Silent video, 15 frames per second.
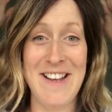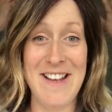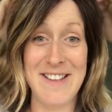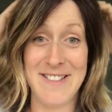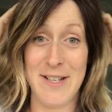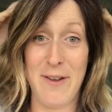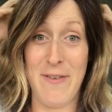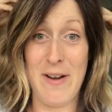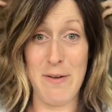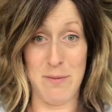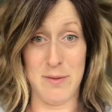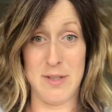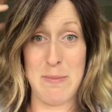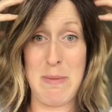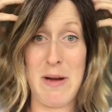So if anyone
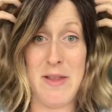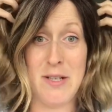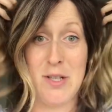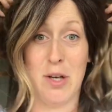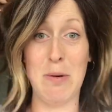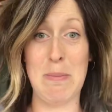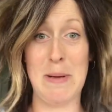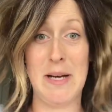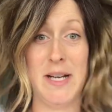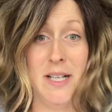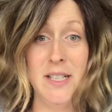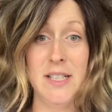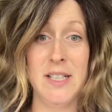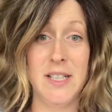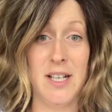wants to buy the topper,
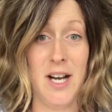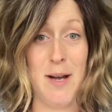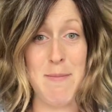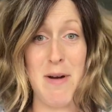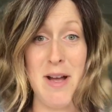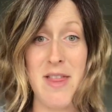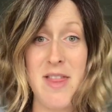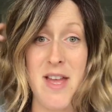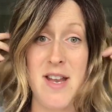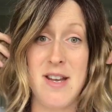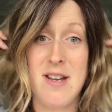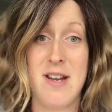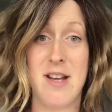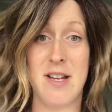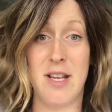I might
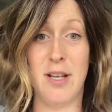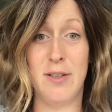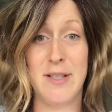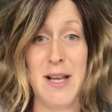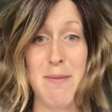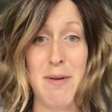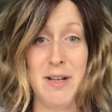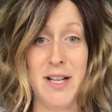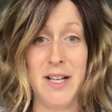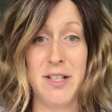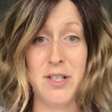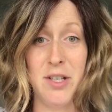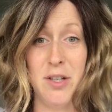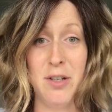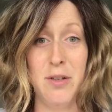then use that money
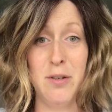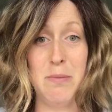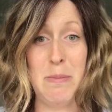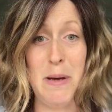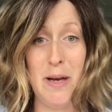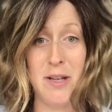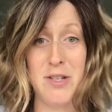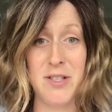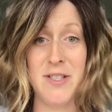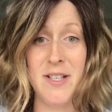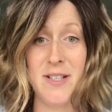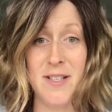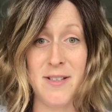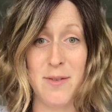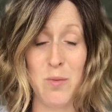to purchase
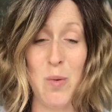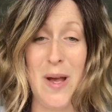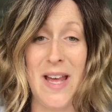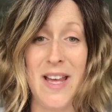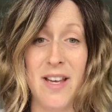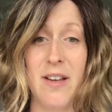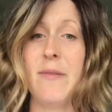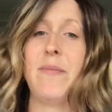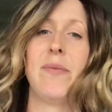this as a wig.